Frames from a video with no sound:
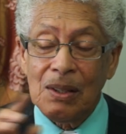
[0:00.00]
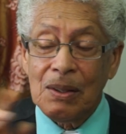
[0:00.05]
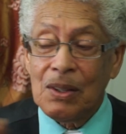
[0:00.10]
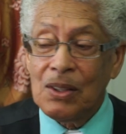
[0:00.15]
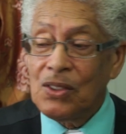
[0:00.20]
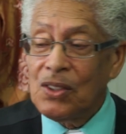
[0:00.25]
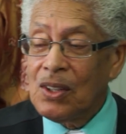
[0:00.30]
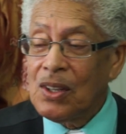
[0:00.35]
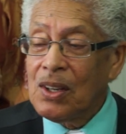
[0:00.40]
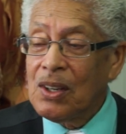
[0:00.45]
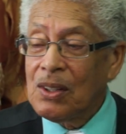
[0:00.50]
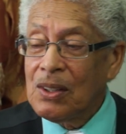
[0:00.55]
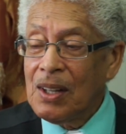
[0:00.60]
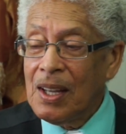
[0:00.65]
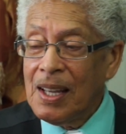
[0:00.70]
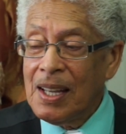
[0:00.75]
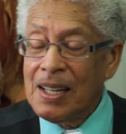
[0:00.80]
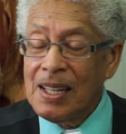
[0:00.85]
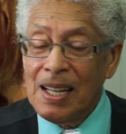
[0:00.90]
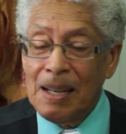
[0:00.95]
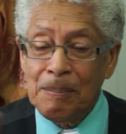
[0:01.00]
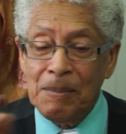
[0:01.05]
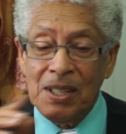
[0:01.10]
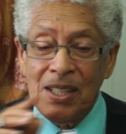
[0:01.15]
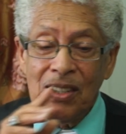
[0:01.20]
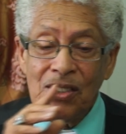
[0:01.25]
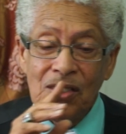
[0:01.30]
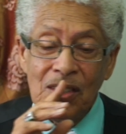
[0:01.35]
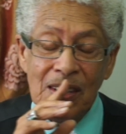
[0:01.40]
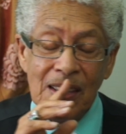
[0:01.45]
Because you're going to end up
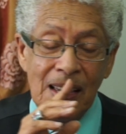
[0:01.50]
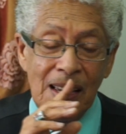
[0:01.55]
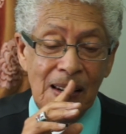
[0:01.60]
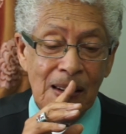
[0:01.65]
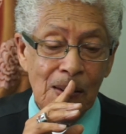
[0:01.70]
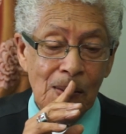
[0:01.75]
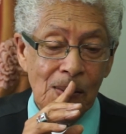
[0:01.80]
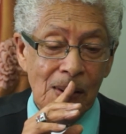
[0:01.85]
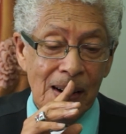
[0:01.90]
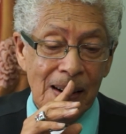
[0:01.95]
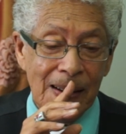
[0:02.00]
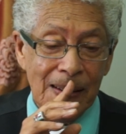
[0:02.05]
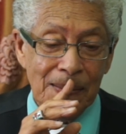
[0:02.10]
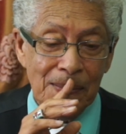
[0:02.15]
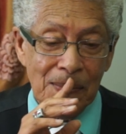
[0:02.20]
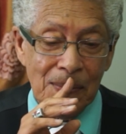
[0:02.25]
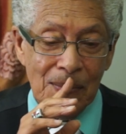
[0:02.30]
teaching anyway.